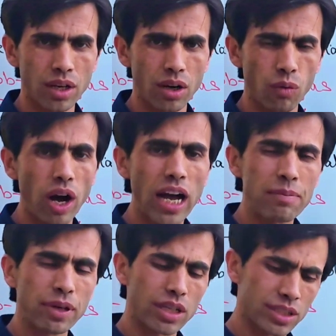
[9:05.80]
Why?
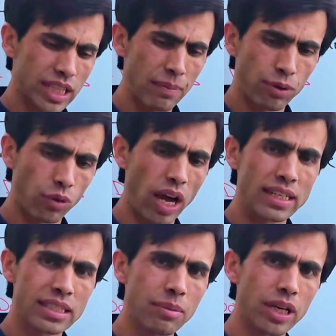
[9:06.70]
Because they provide
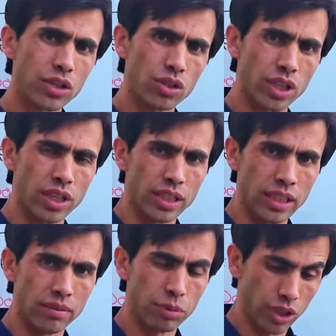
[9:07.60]
similar
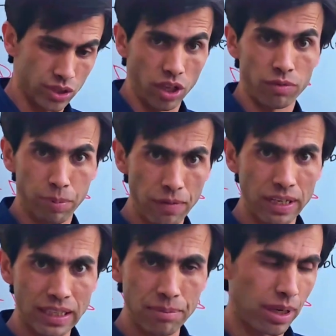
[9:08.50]
utility, because they are
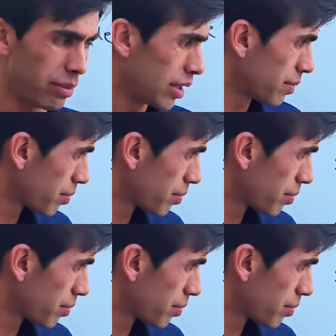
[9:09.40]
perfect complement.